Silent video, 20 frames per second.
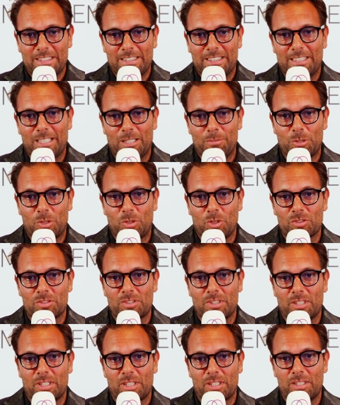uh, because
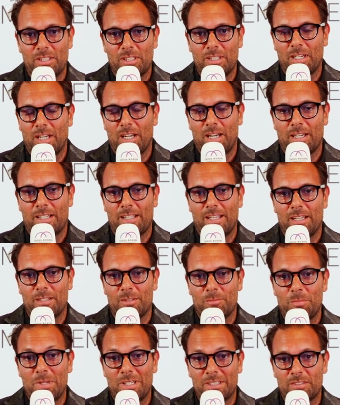the, uh, here I
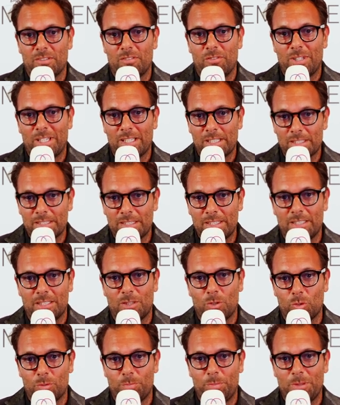can meet really
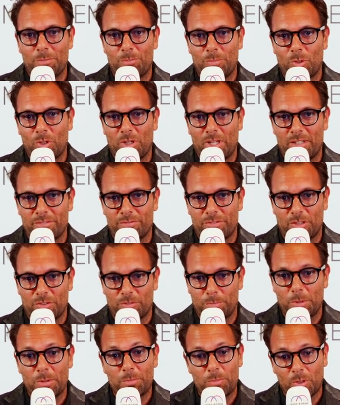good people and
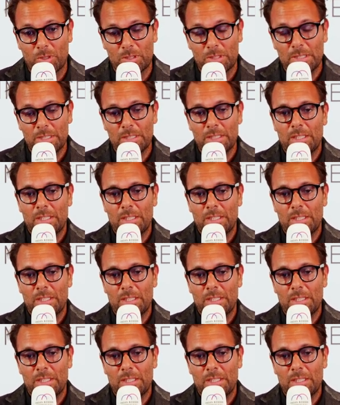fresh people.